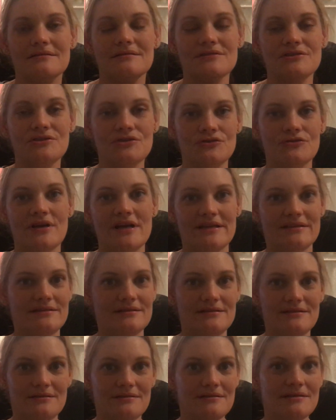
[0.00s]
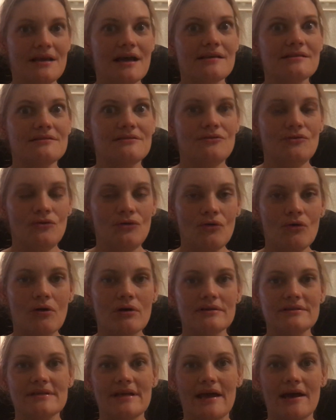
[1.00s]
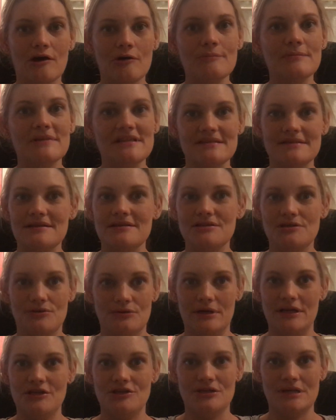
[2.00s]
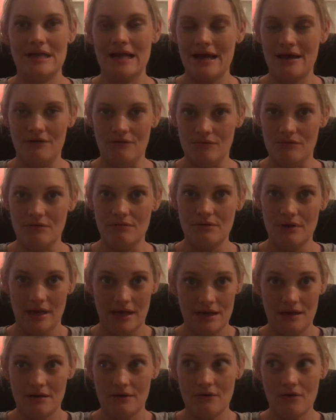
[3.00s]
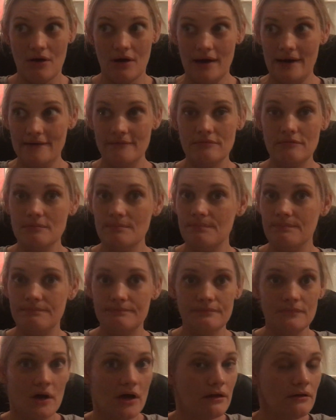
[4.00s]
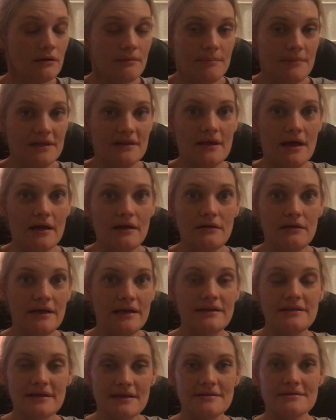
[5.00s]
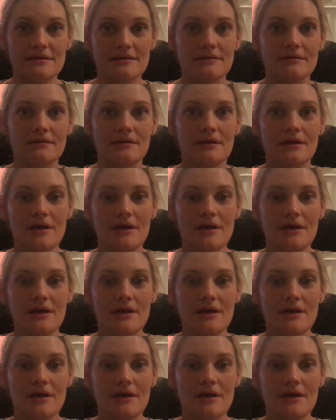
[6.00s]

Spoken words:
stress does not help the situation at all, and I'll admit that it doesn't.